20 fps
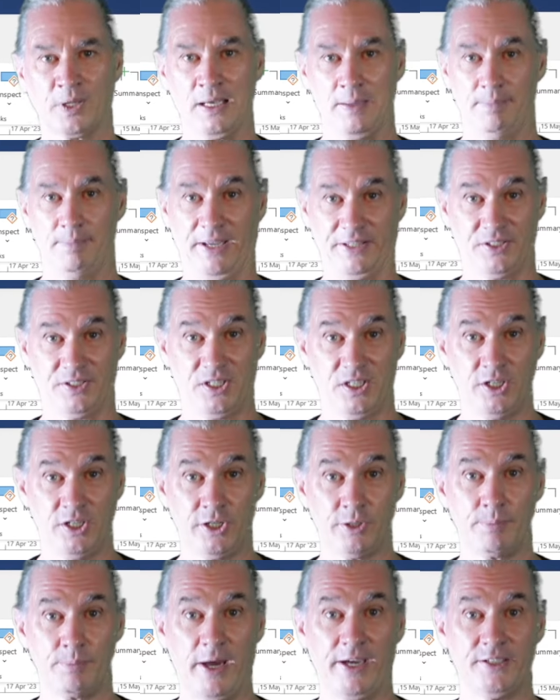But
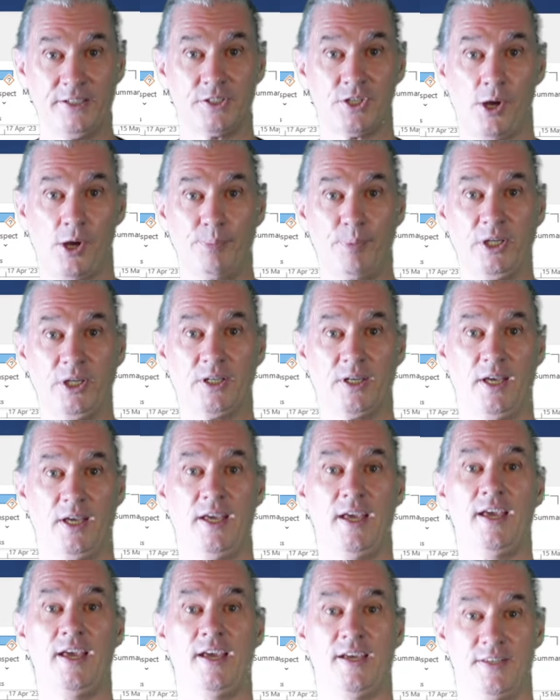here my topic
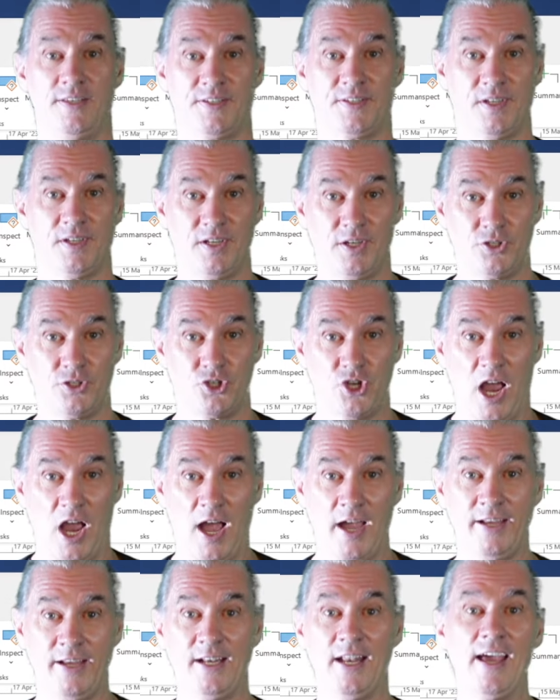is
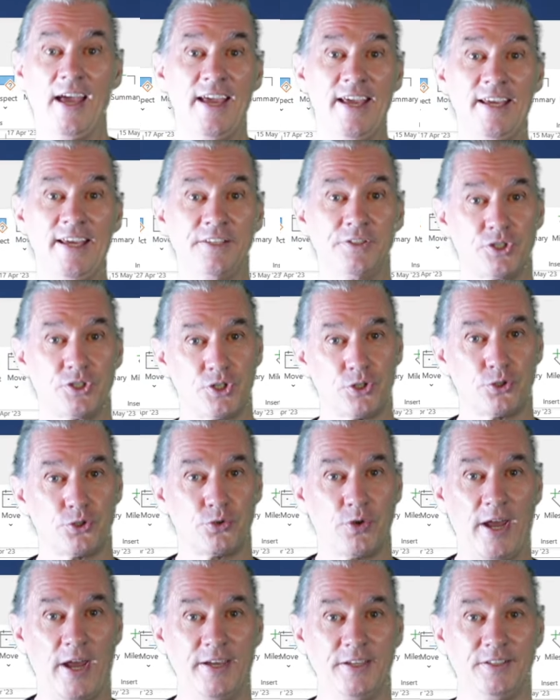Agile
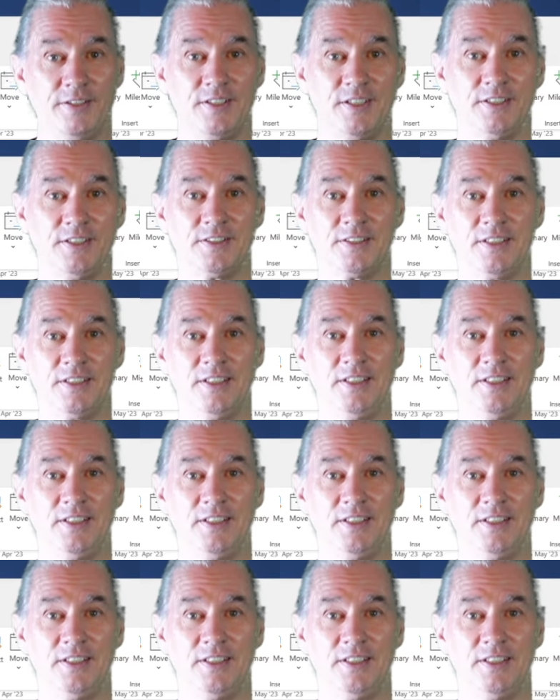integrated